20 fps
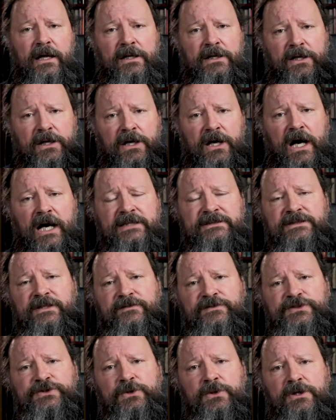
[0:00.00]
The cost
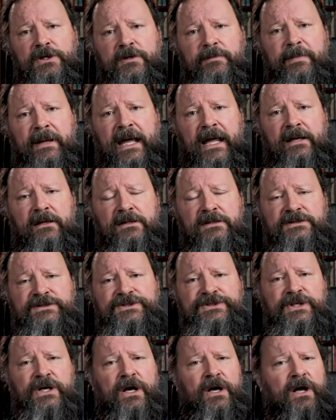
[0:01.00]
of solar
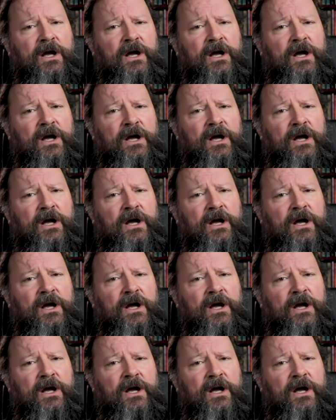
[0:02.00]
panels